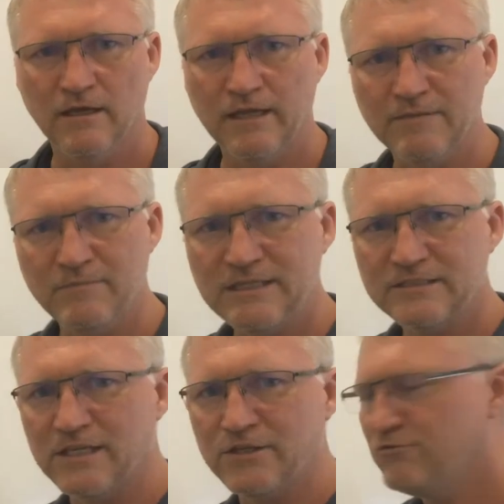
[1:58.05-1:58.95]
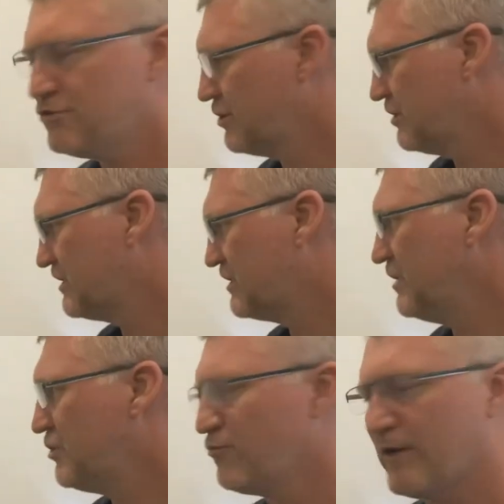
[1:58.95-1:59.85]
It means that you should
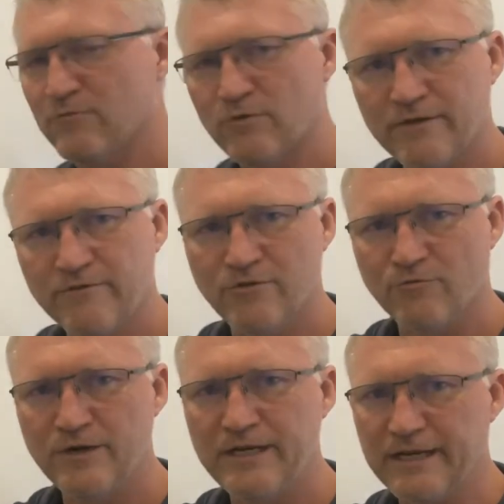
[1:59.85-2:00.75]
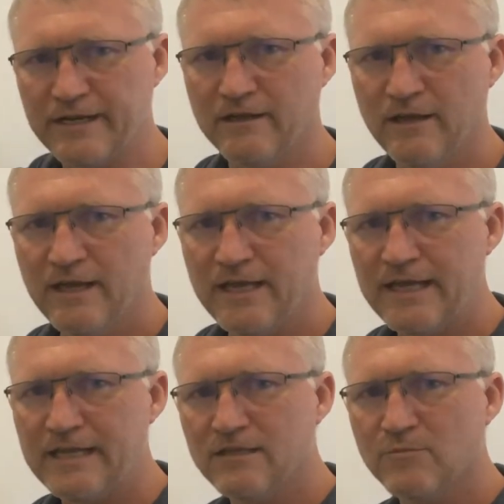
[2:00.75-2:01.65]
situate whatever you're reading
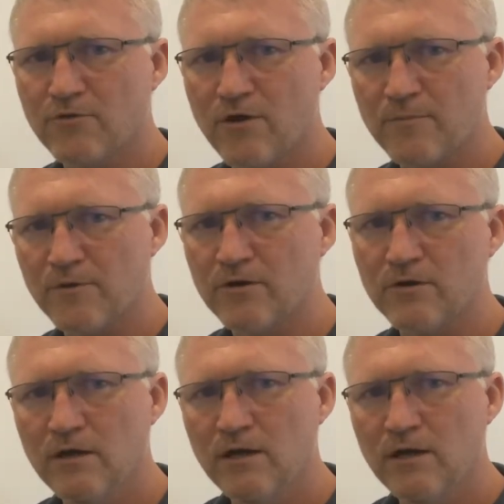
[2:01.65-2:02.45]
in the proper